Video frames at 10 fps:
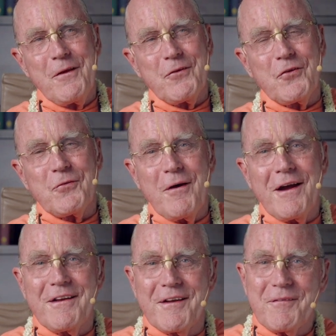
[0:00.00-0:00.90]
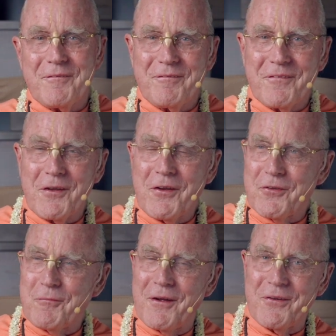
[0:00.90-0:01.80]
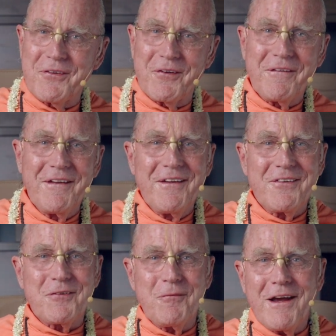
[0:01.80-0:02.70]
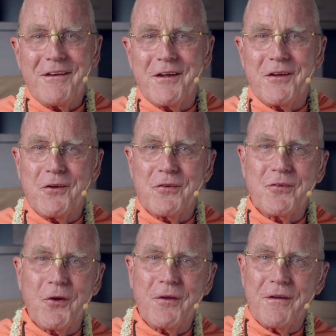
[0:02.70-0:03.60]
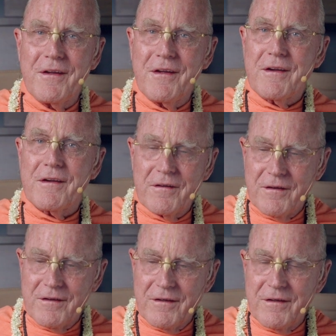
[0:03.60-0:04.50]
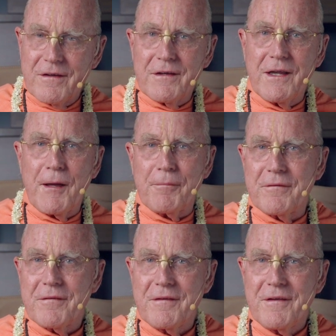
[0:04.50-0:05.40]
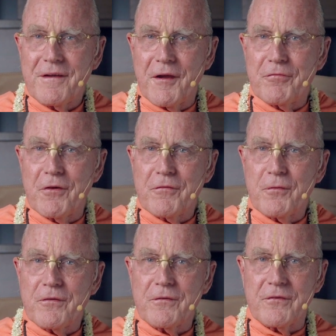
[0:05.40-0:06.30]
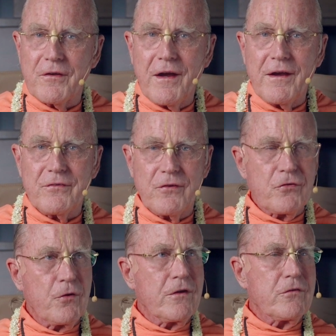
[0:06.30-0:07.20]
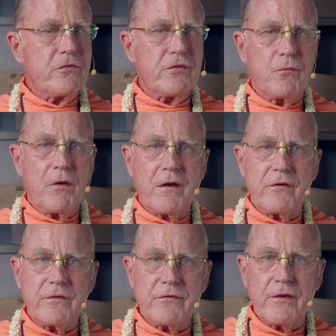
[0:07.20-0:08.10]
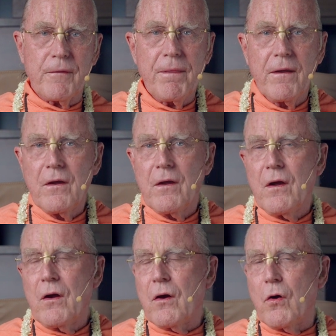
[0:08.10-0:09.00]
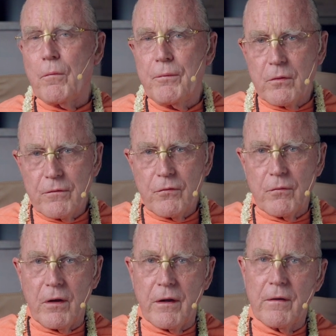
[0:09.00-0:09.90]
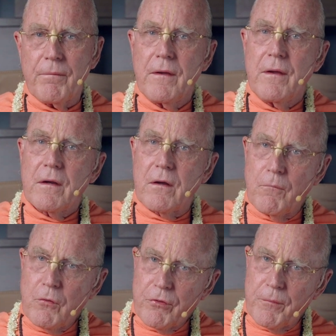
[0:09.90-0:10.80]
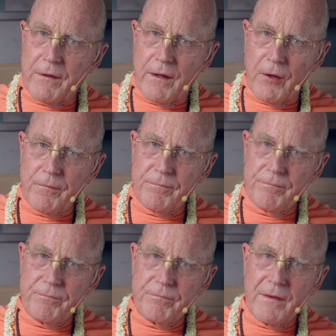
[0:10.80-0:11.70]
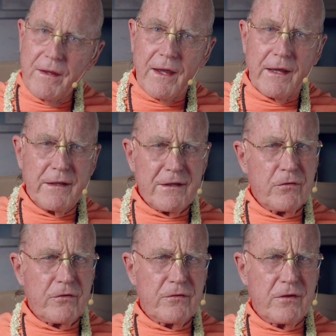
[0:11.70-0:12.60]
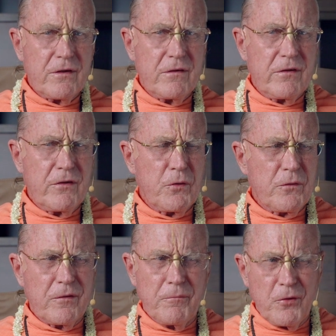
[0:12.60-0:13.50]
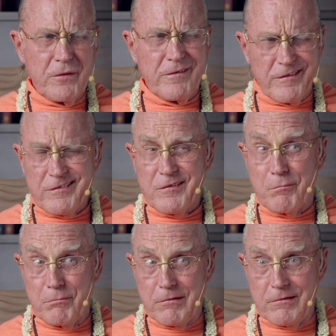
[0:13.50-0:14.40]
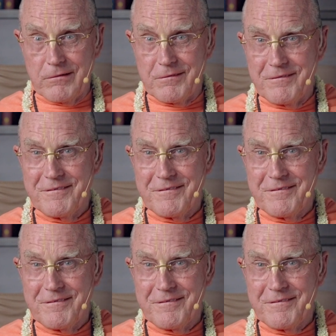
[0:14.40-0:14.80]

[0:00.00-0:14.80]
So smiling, a lot of smiles here, smiling, Yasoda clapped in front of Krishna's eyes, and turning to Sri Radha, she said, "Oh, beautiful Radha, come with me now, and let Krishna continue to milk this bull."